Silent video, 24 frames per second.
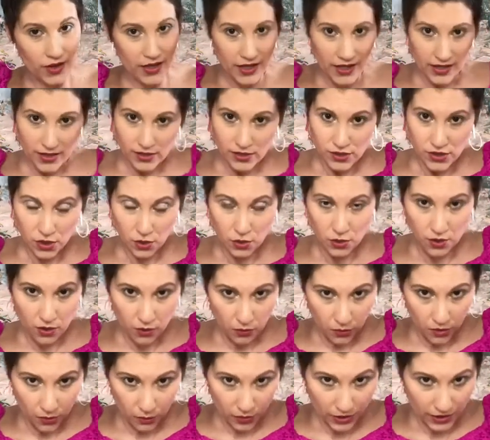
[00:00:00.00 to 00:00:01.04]
So
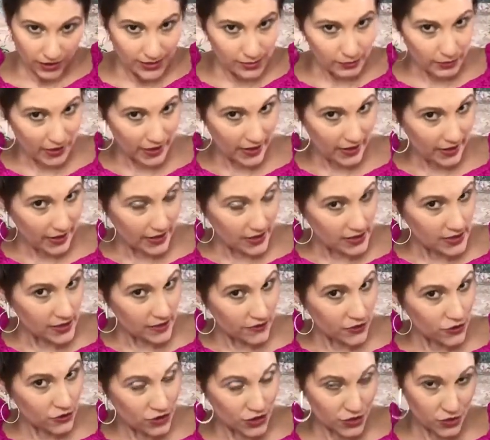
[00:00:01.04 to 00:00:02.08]
what works better is if you
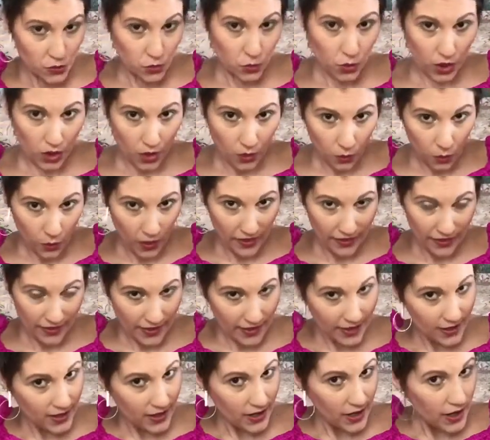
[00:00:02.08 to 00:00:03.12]
just work with it.
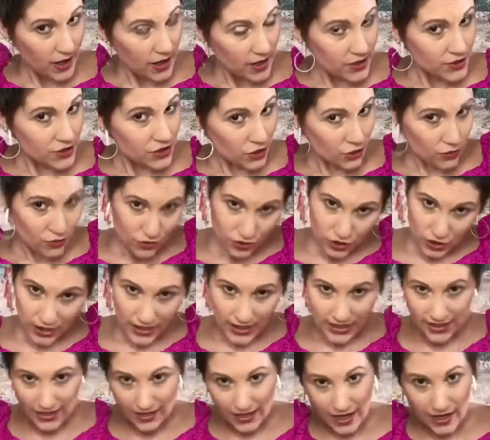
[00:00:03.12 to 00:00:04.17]
Don't try to
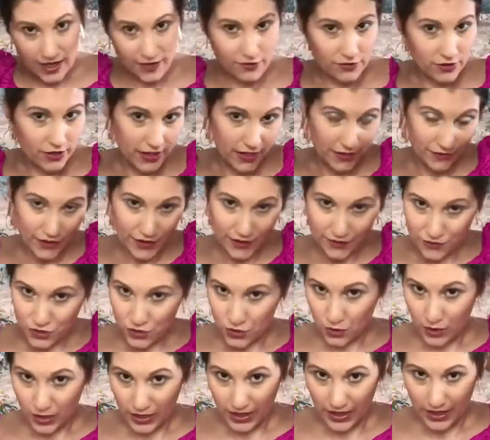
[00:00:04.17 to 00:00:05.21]
cover it if you have
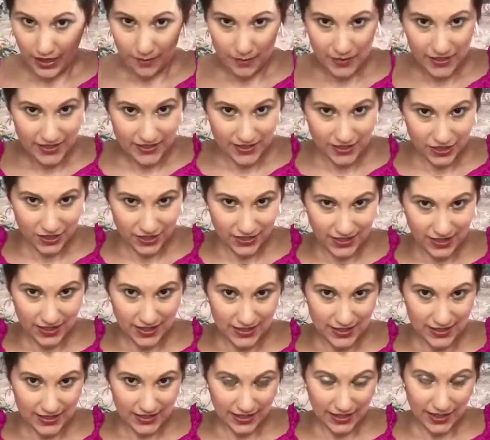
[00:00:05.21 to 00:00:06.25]
short hair, because it's just gonna
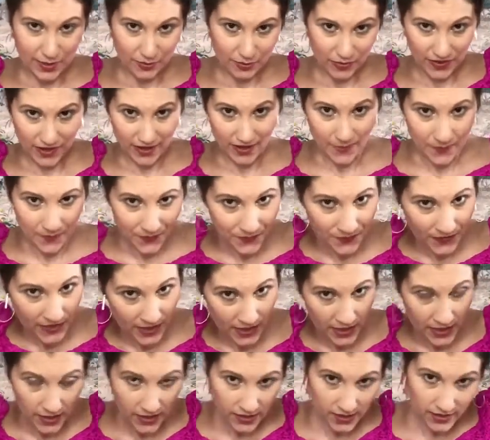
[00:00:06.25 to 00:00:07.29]
stick up there.
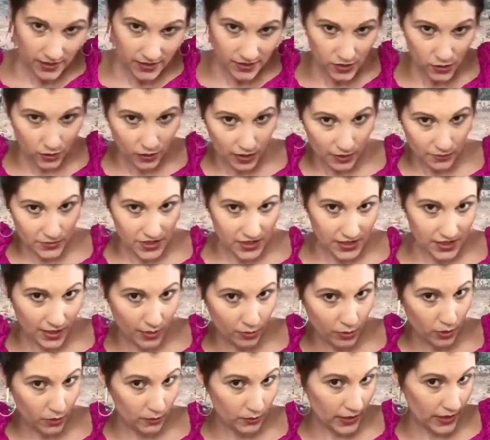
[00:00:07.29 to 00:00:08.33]
So I'm just gonna
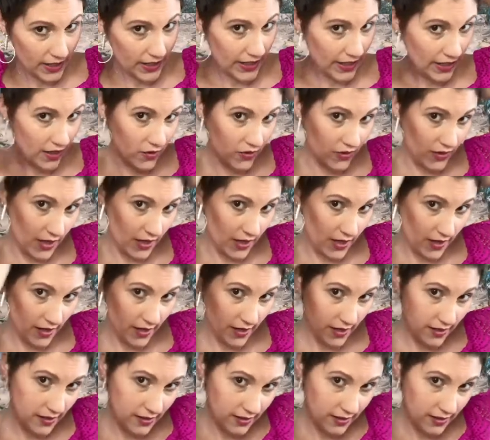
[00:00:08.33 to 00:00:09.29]
put mine down there.